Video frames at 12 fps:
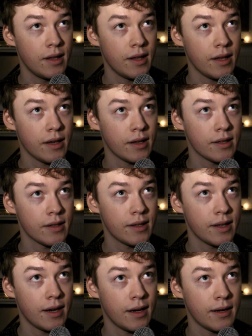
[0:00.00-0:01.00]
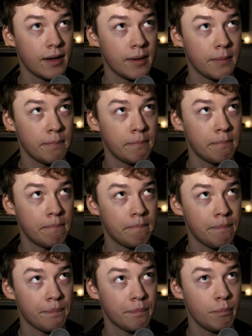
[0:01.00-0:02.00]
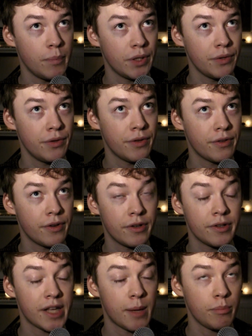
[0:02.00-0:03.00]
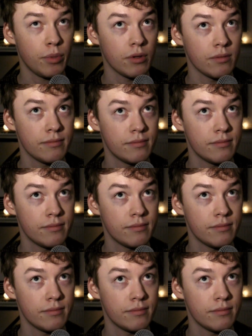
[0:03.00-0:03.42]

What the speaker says: and build the third temple,